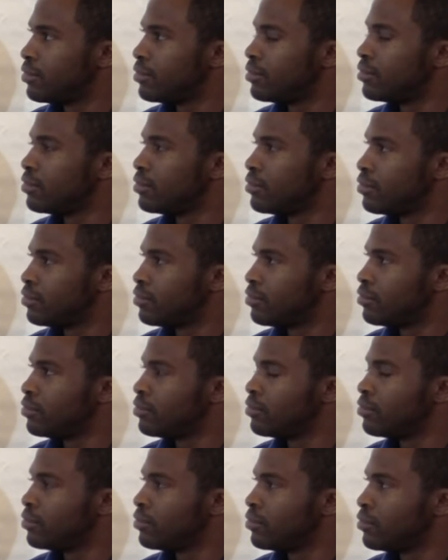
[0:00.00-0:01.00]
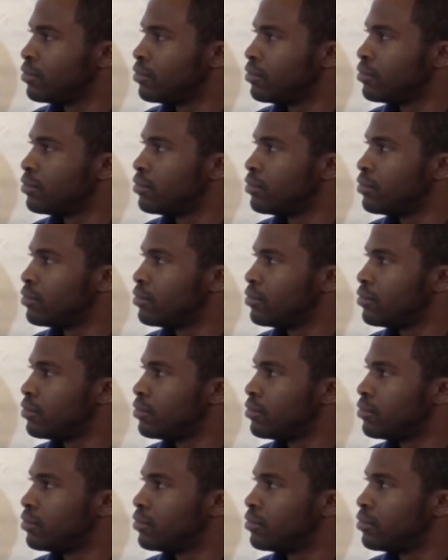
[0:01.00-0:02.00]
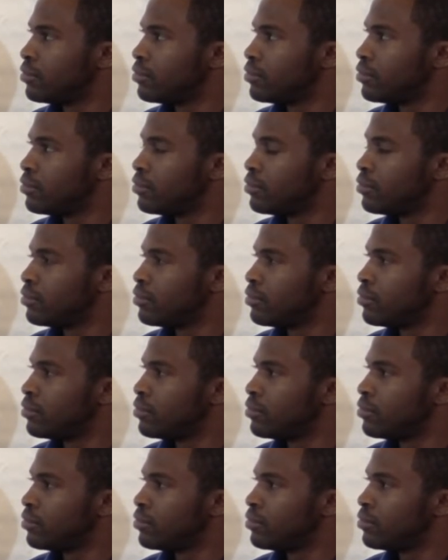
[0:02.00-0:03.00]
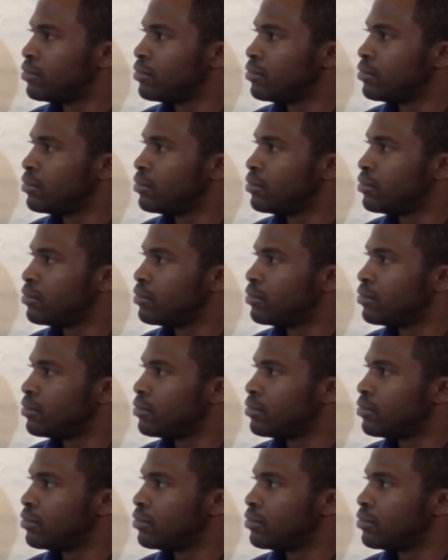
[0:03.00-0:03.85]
[no speech]